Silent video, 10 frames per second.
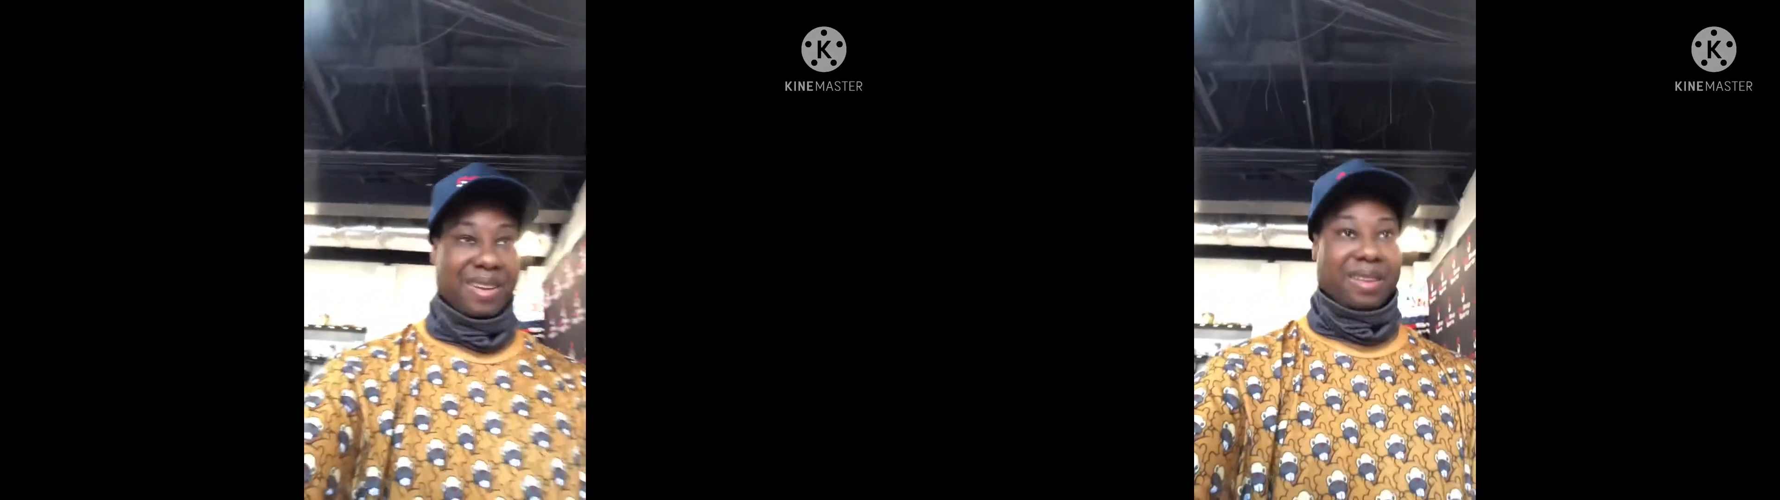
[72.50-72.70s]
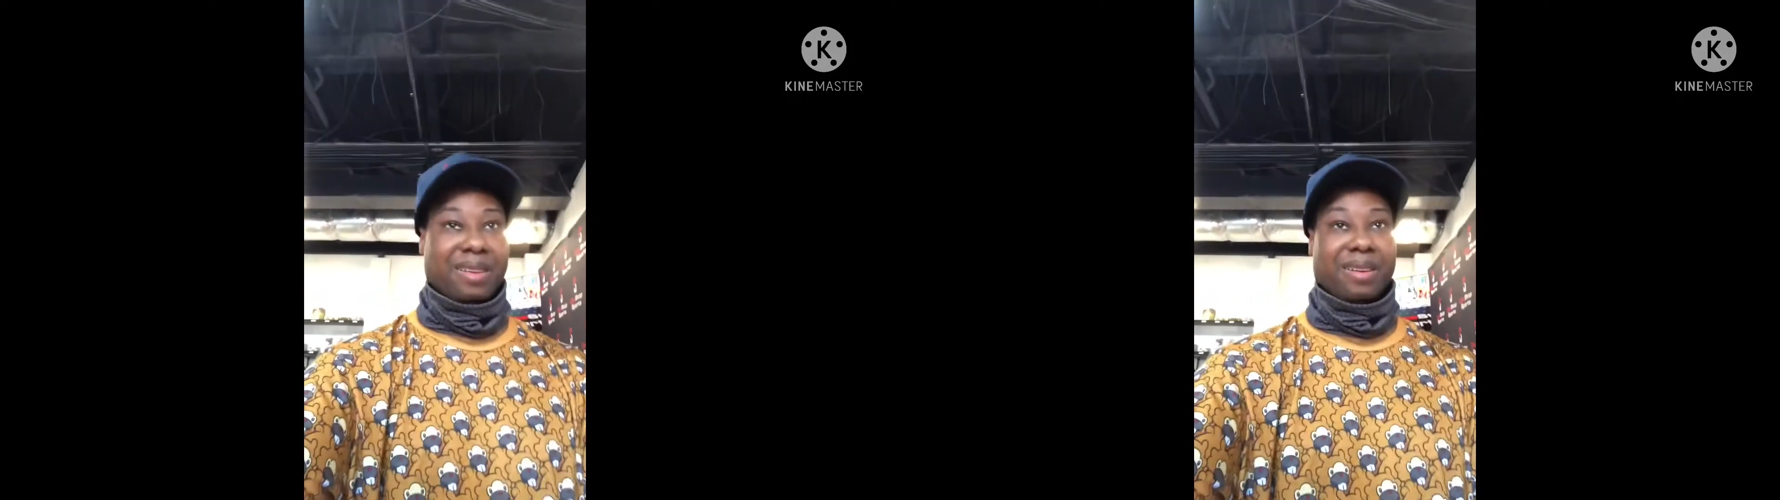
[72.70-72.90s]

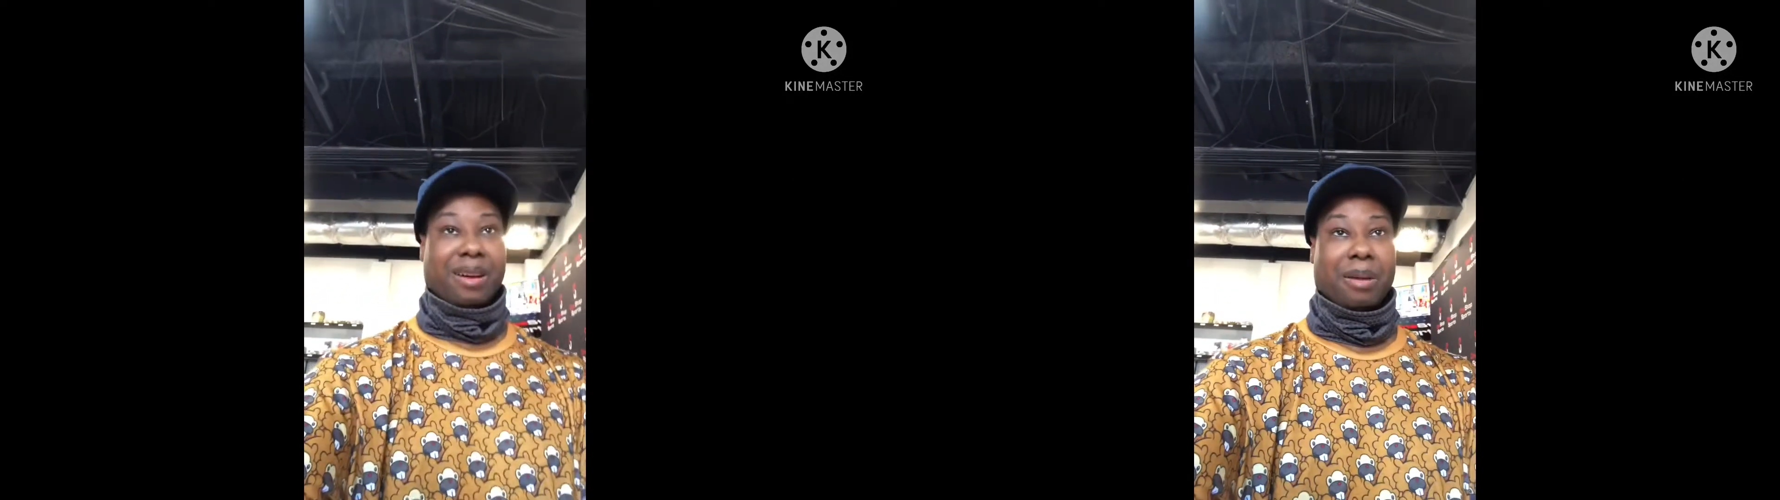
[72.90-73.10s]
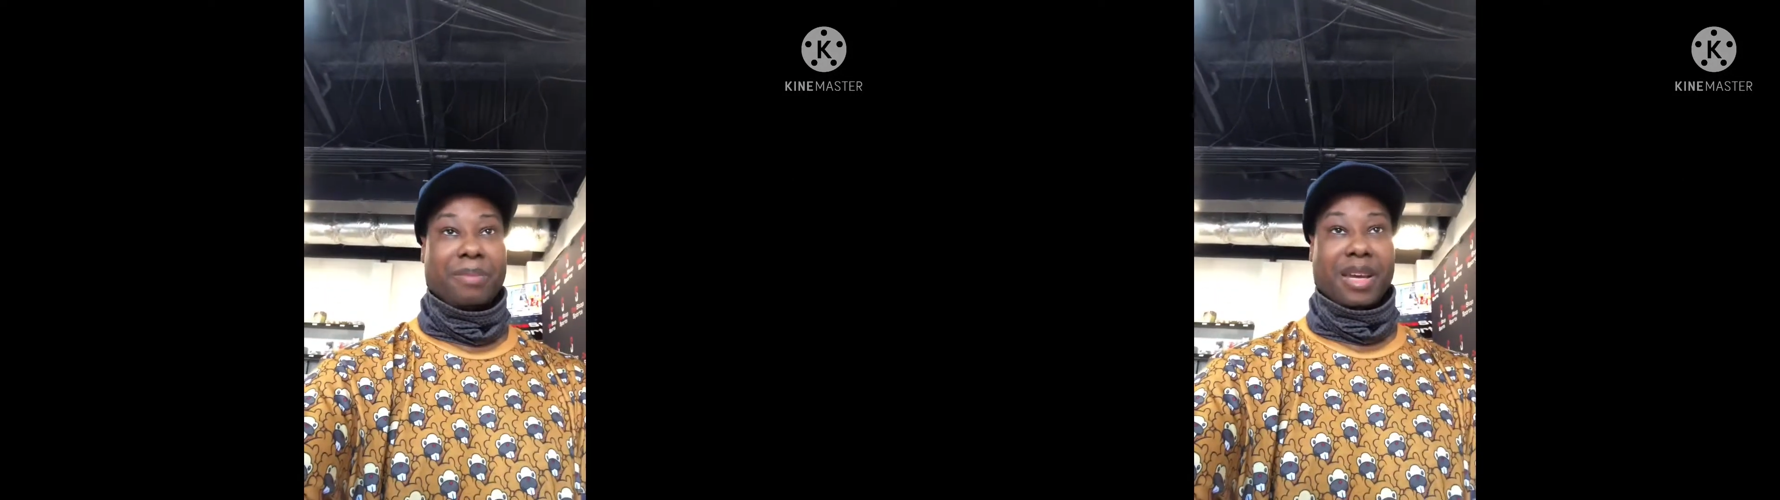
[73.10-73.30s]
and
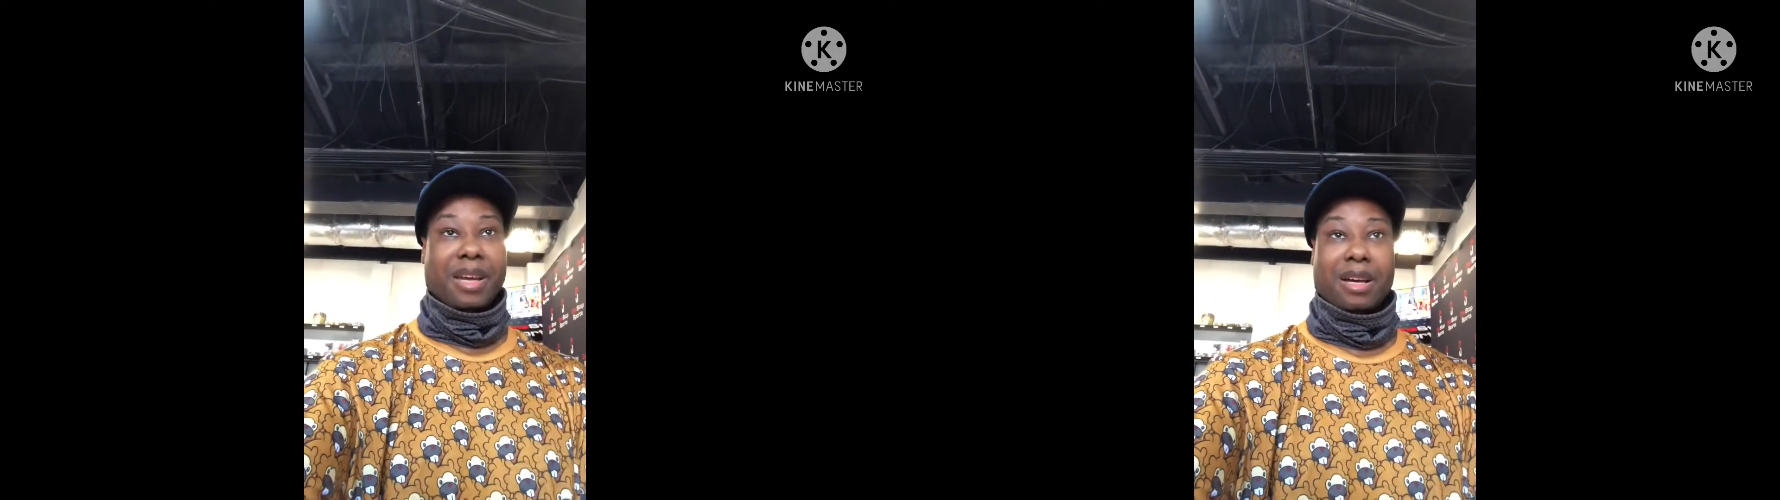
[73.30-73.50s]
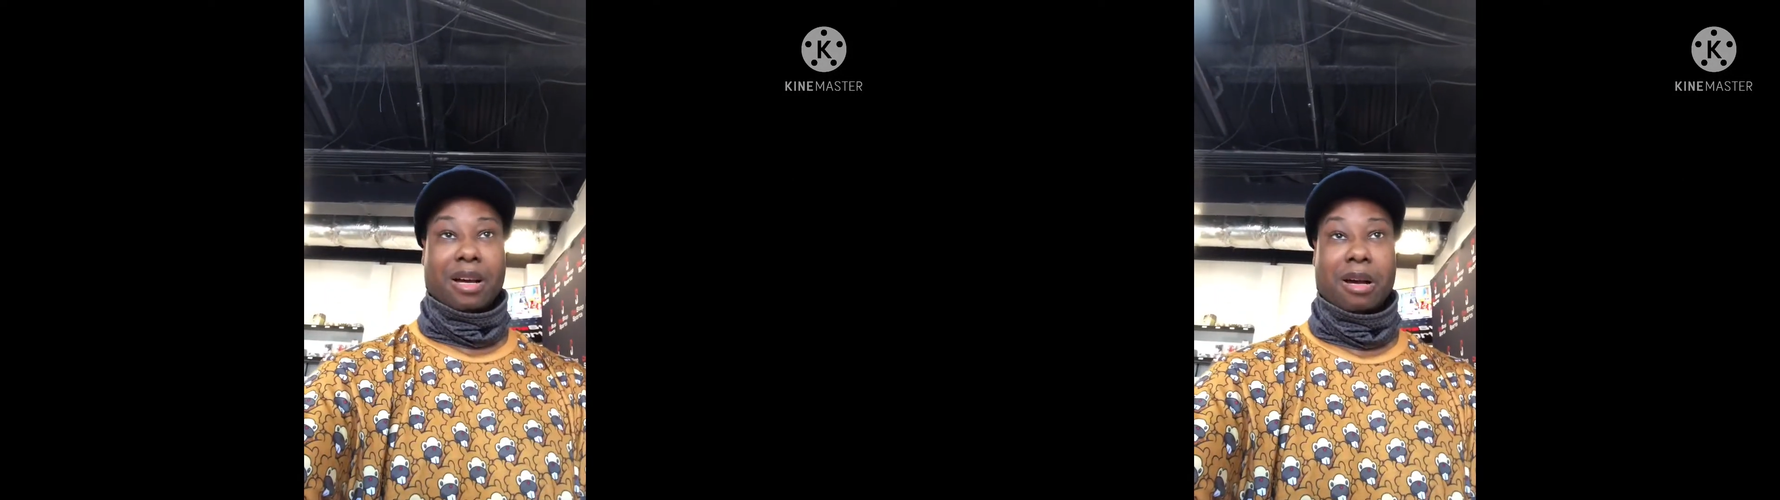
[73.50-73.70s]
um, yeah,